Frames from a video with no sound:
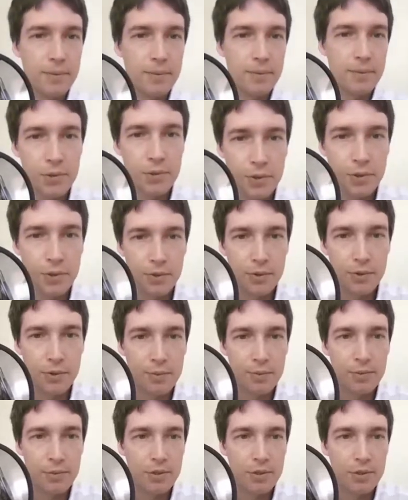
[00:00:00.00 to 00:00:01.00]
So
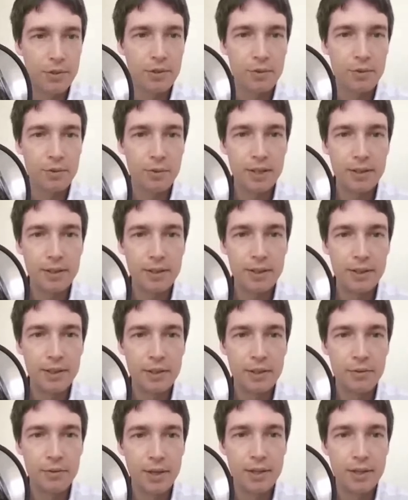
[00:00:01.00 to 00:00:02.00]
I'm just going to quickly
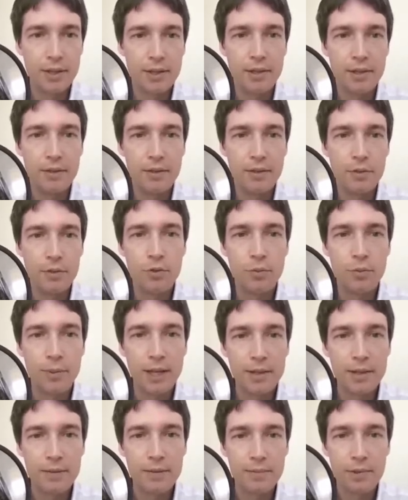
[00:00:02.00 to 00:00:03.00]
create a new
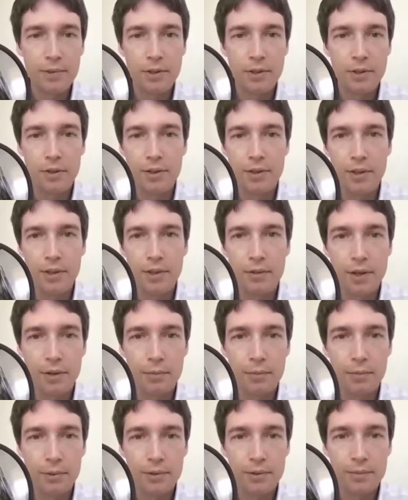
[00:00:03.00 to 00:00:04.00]
domain called
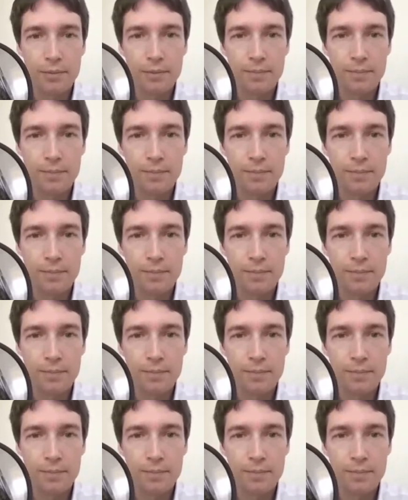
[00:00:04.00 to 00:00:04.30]
Iroha World.